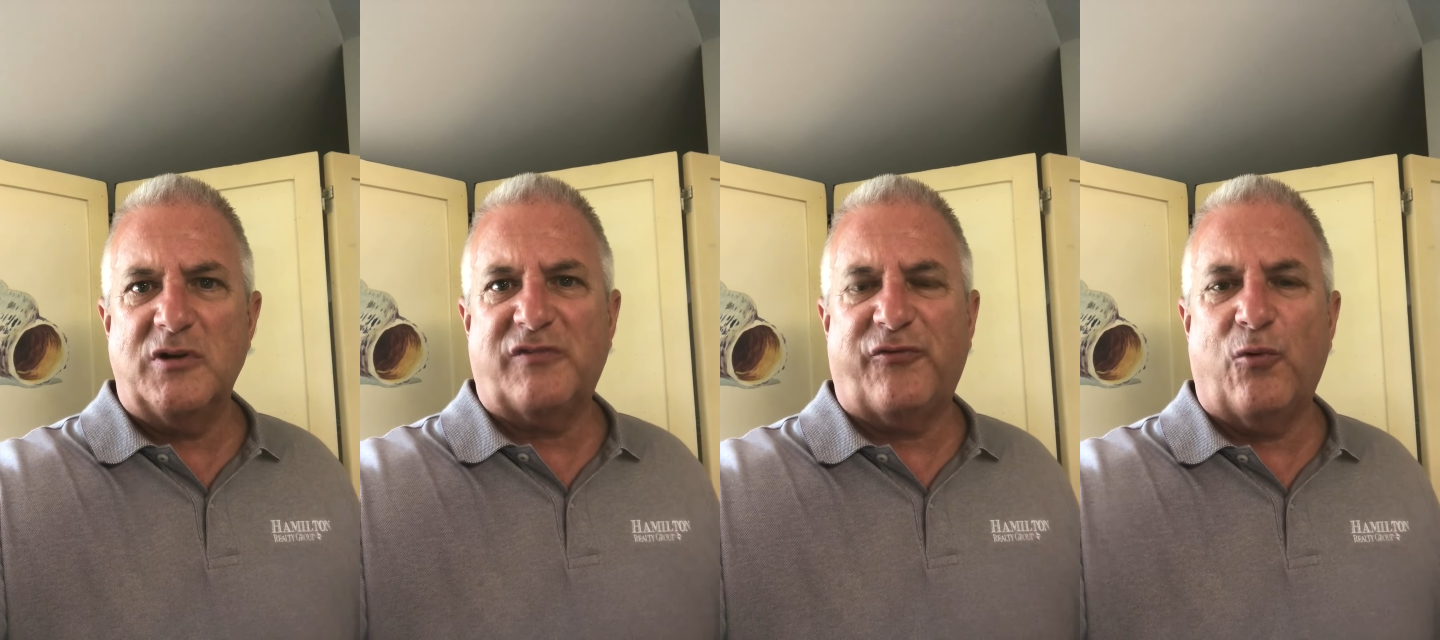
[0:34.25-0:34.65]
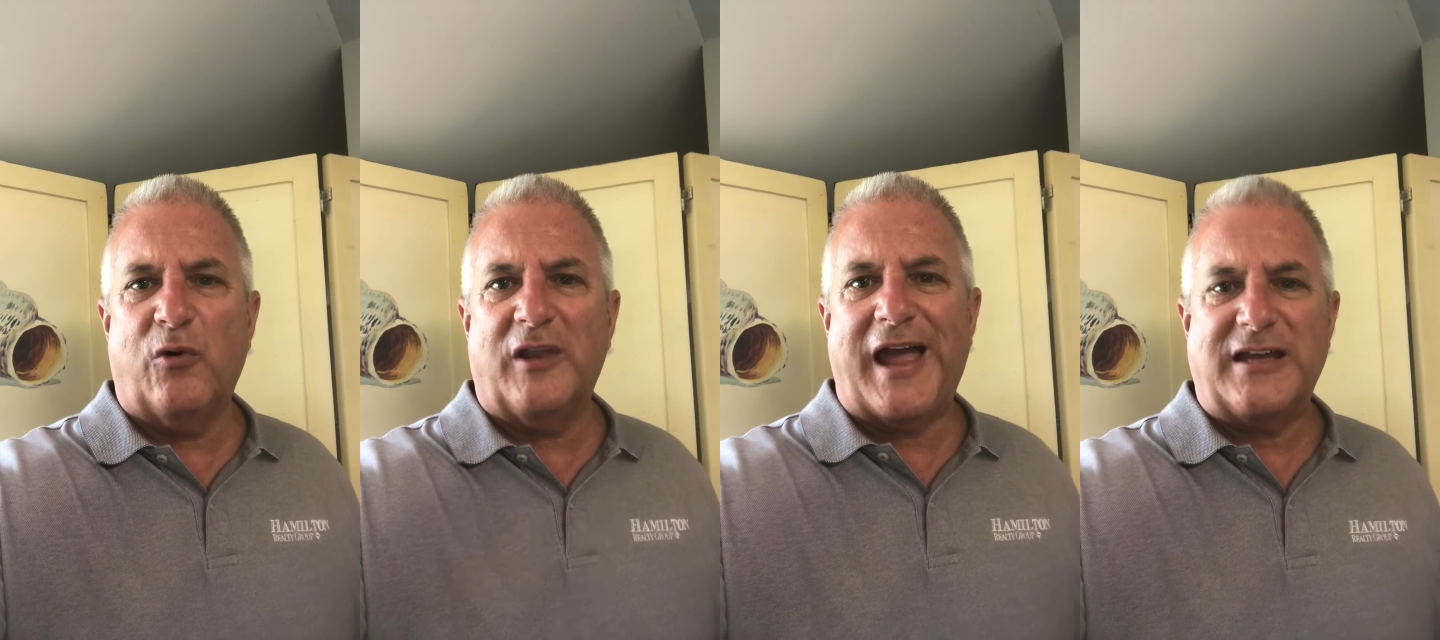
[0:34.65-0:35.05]
for
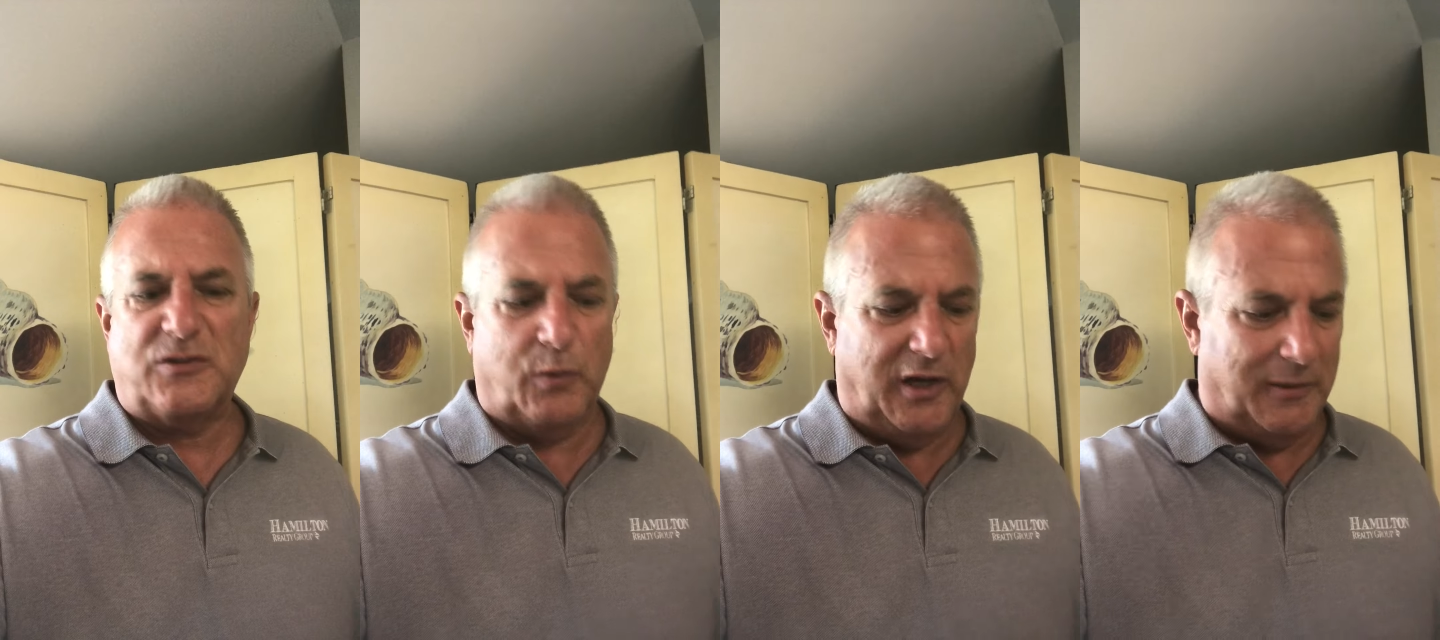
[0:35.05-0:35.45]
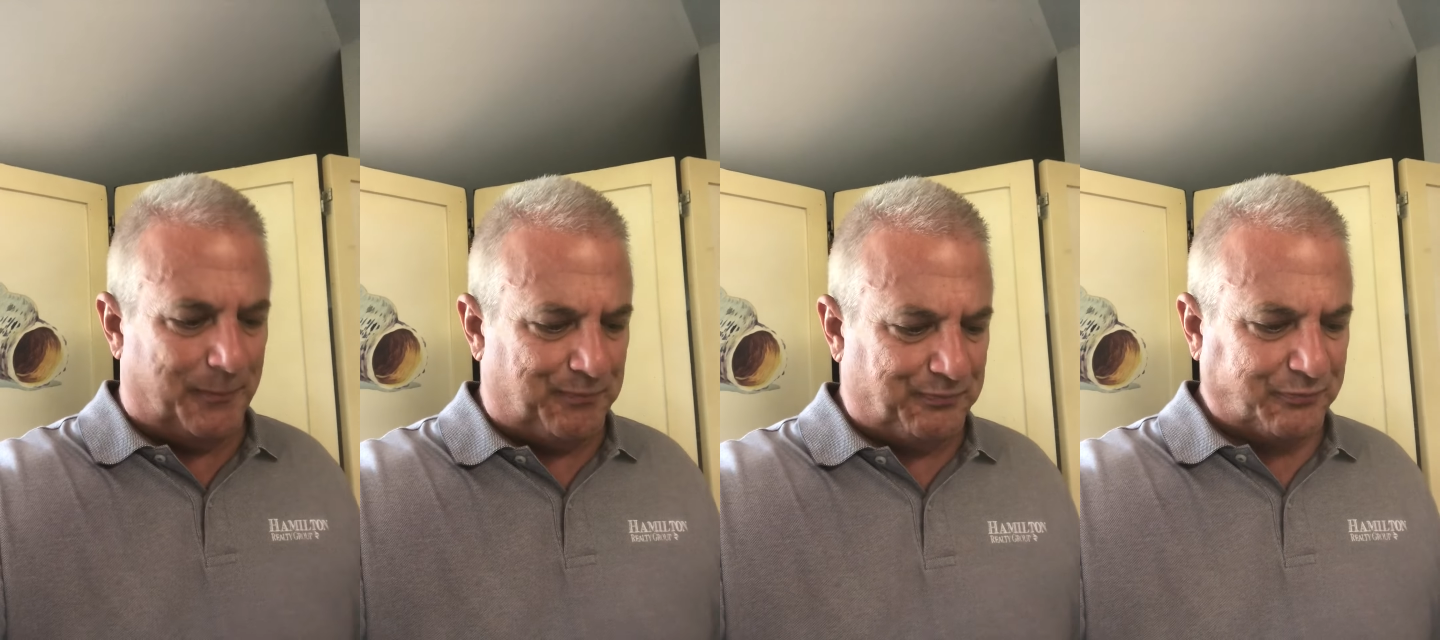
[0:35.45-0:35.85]
last week.
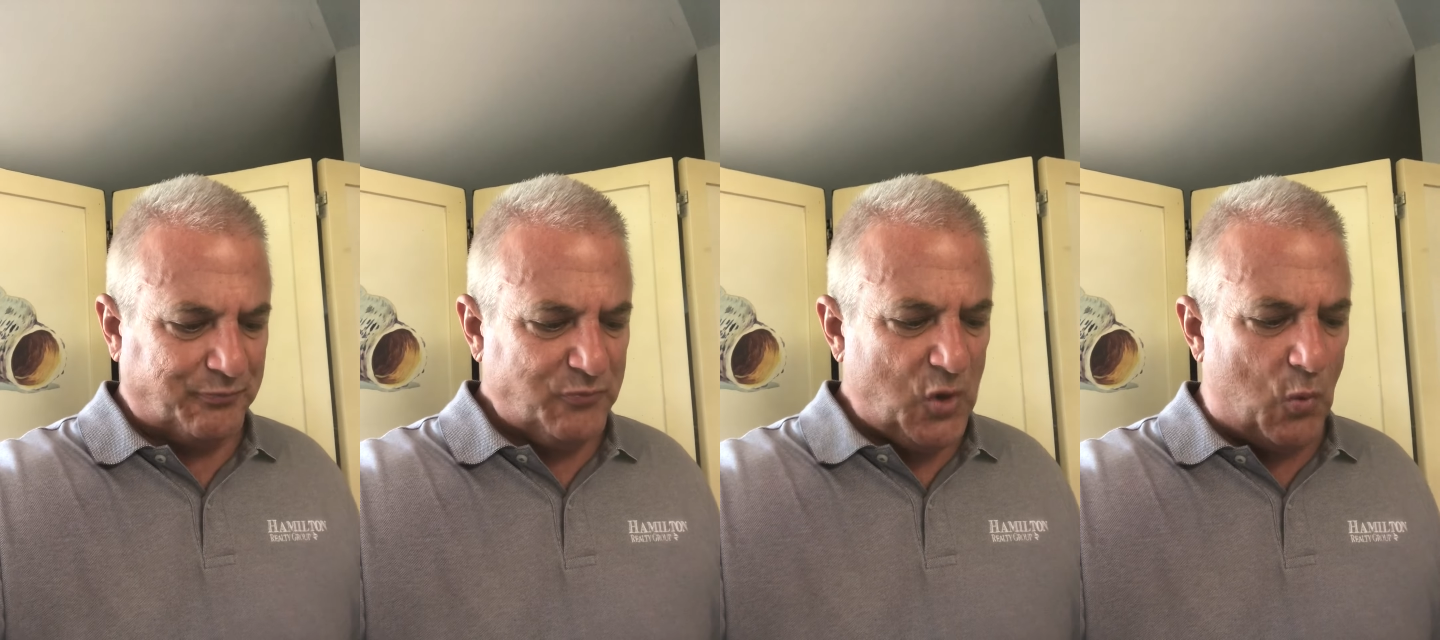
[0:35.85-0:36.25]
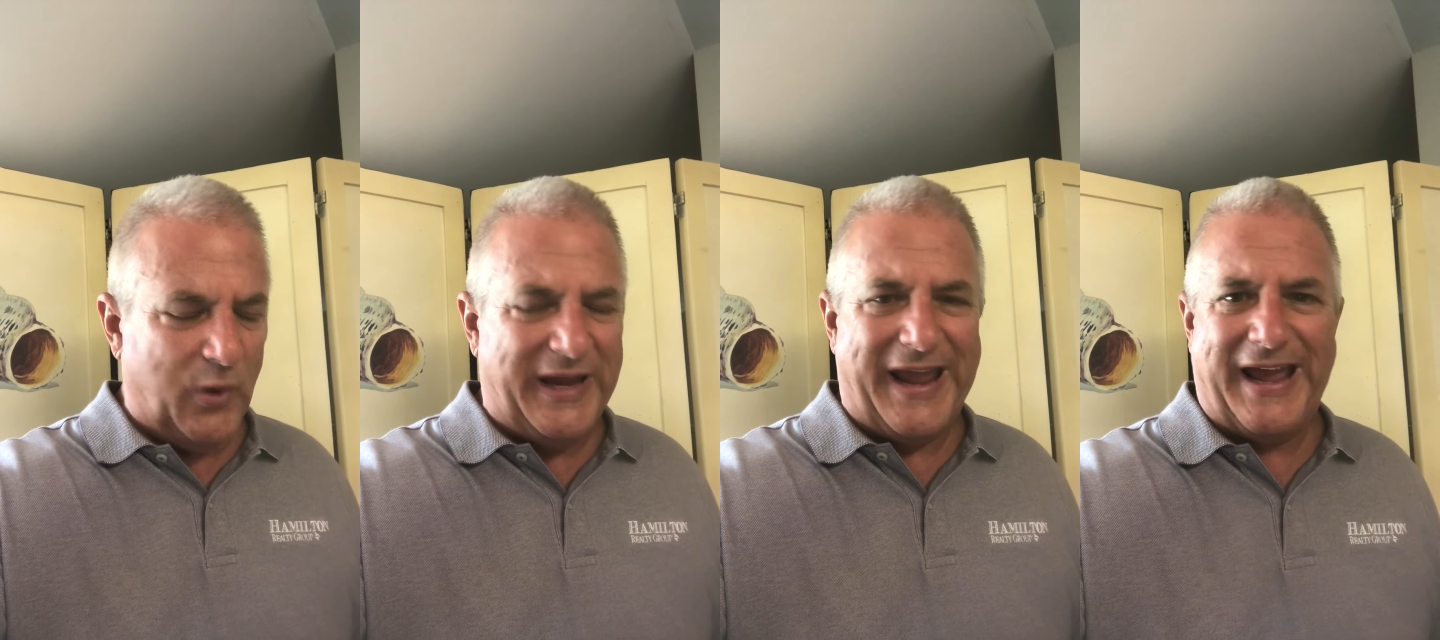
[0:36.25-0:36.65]

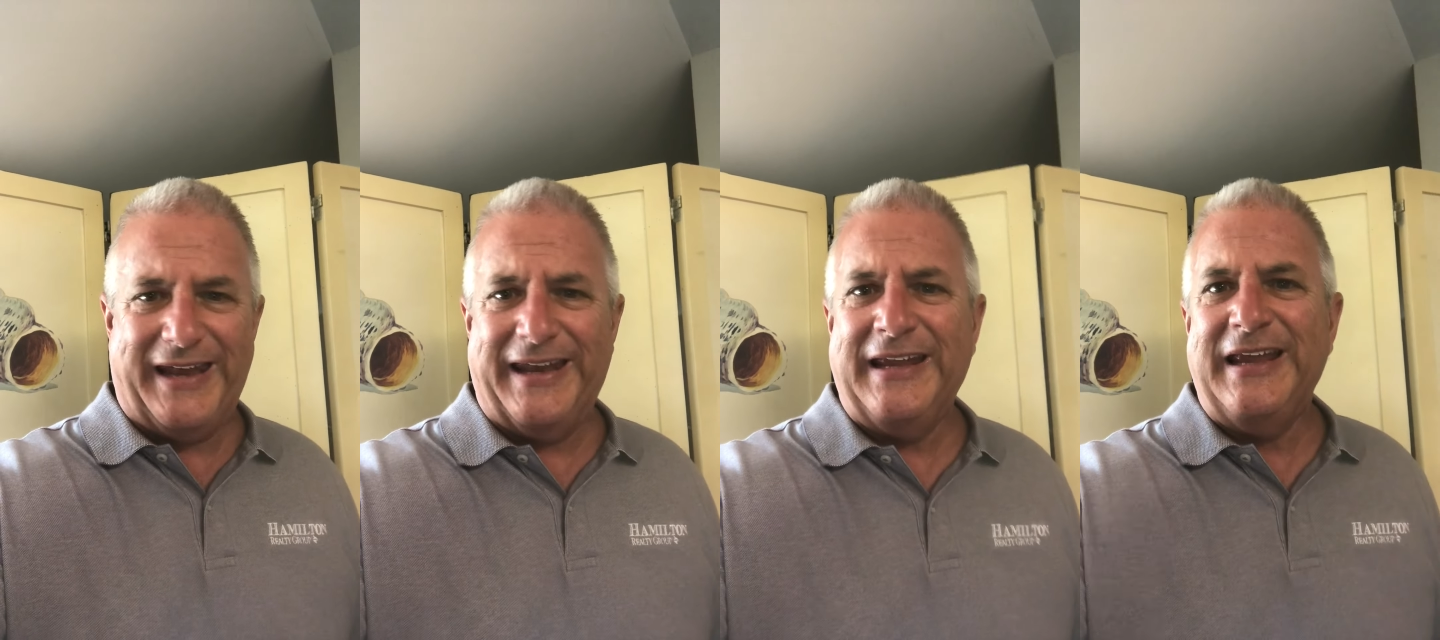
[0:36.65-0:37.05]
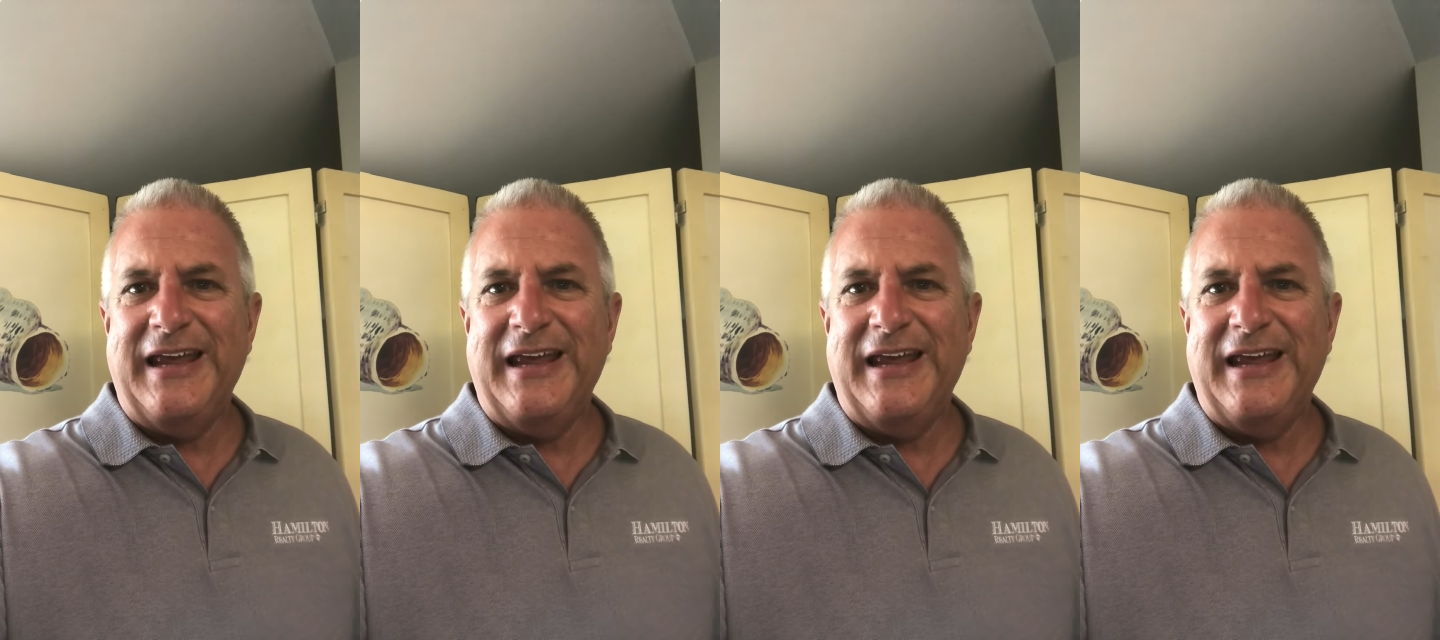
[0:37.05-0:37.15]
We had